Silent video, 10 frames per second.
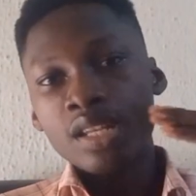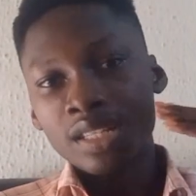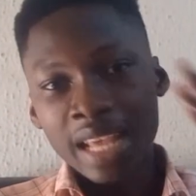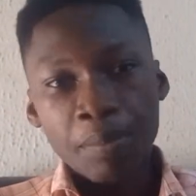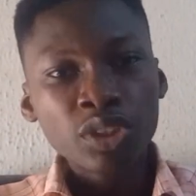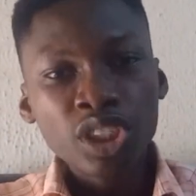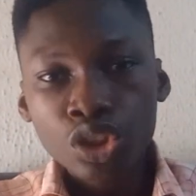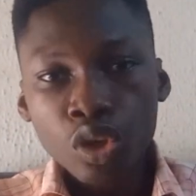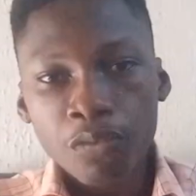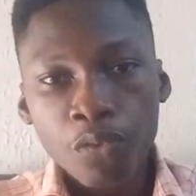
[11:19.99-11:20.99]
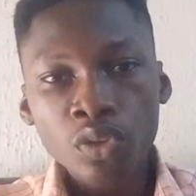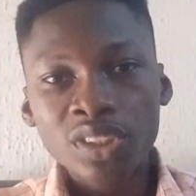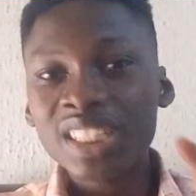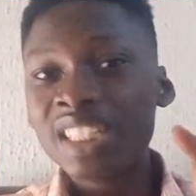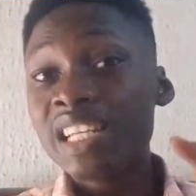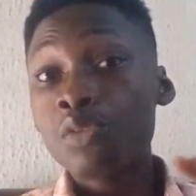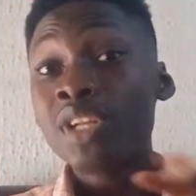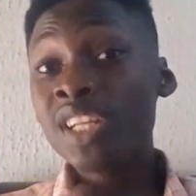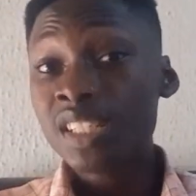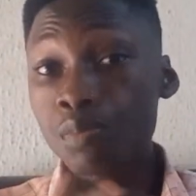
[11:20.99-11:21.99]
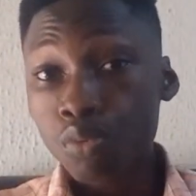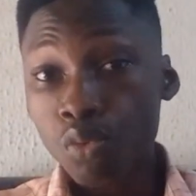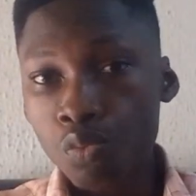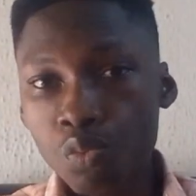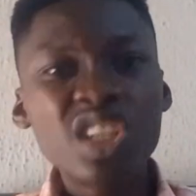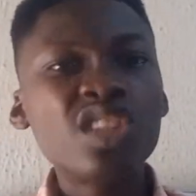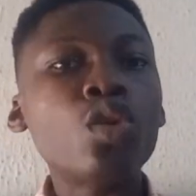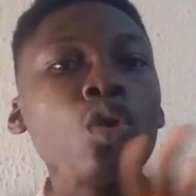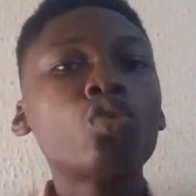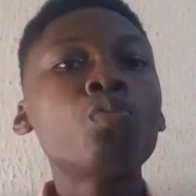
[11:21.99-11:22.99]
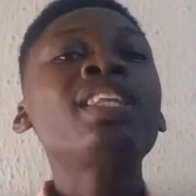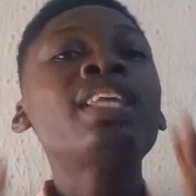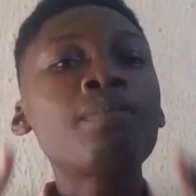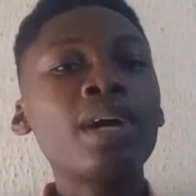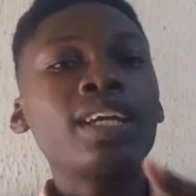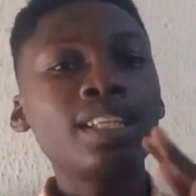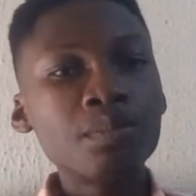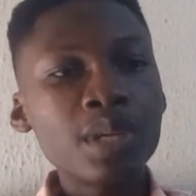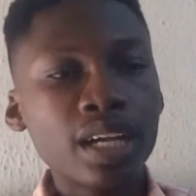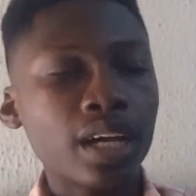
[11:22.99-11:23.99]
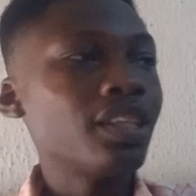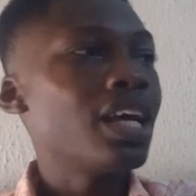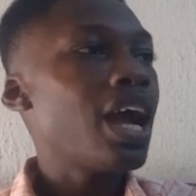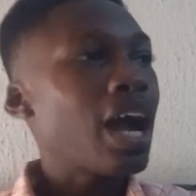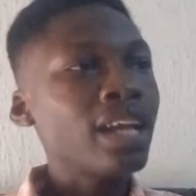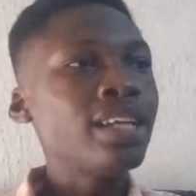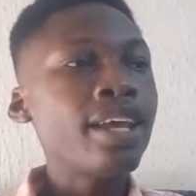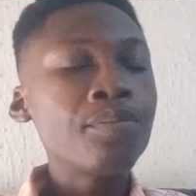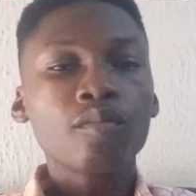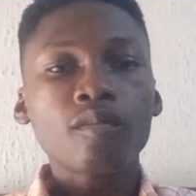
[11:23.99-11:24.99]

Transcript: deposit your funds in the liquidity pool, which is the automated market maker, and then